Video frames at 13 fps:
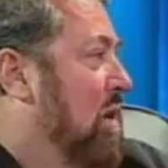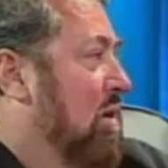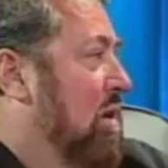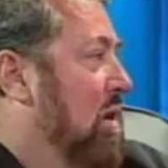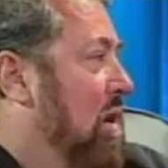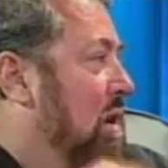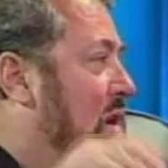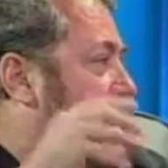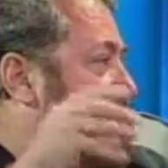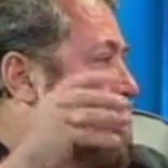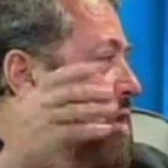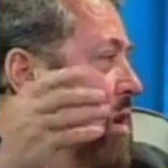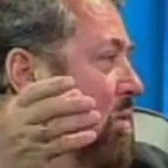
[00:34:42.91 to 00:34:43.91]
There are not a lot
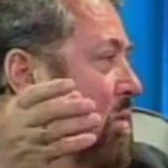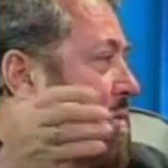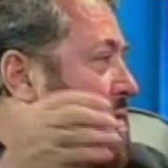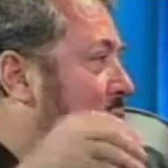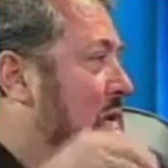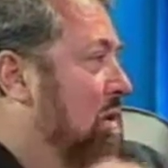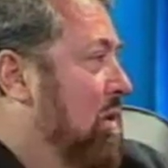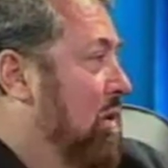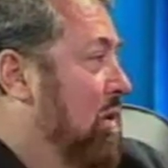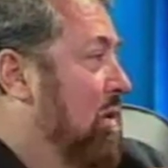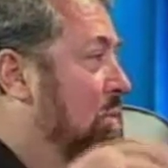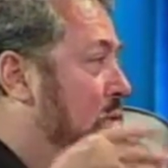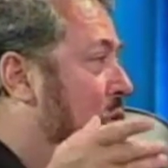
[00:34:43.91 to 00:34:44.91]
of problems
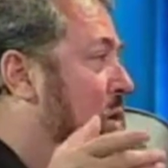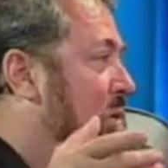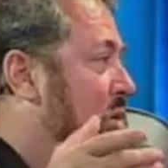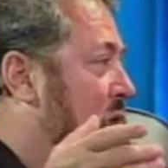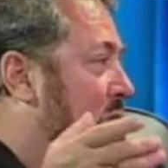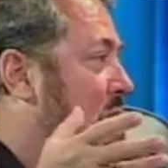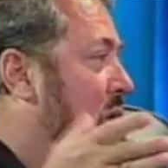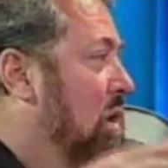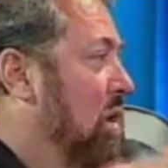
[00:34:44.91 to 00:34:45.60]
other than pure imaging